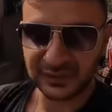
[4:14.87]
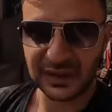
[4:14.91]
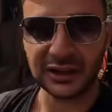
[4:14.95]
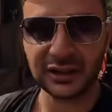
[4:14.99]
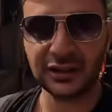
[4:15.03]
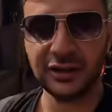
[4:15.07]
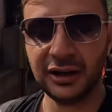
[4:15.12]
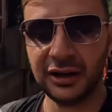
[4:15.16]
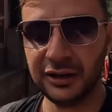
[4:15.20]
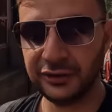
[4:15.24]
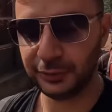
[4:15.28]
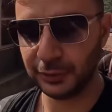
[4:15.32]

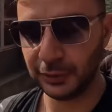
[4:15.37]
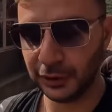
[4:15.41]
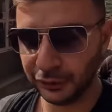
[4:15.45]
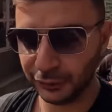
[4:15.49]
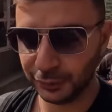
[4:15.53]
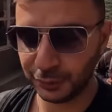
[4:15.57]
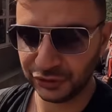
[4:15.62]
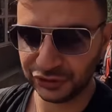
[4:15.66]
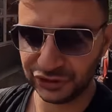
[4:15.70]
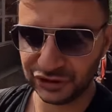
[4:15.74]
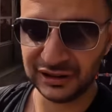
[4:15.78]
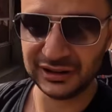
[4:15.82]
and guys,
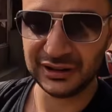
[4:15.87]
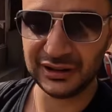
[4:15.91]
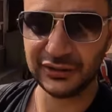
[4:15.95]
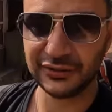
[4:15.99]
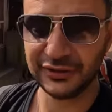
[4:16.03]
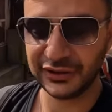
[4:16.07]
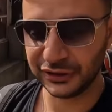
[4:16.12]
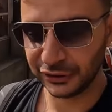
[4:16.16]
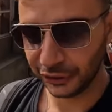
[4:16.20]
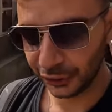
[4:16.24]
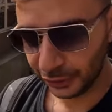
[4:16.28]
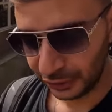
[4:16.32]
whilst watching this
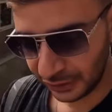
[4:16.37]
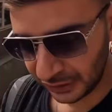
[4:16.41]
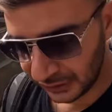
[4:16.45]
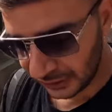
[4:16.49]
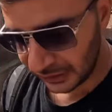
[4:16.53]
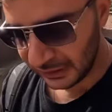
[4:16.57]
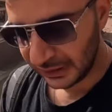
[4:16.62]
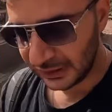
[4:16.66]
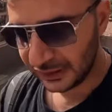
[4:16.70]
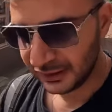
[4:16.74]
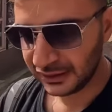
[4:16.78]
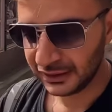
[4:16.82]
video,
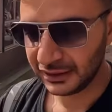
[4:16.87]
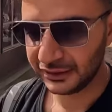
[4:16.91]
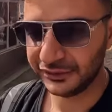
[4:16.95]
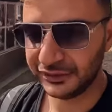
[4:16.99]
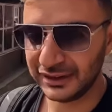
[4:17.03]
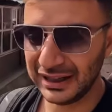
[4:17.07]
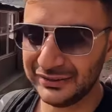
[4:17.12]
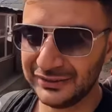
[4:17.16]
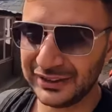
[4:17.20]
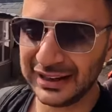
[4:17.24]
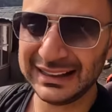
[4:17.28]
if you have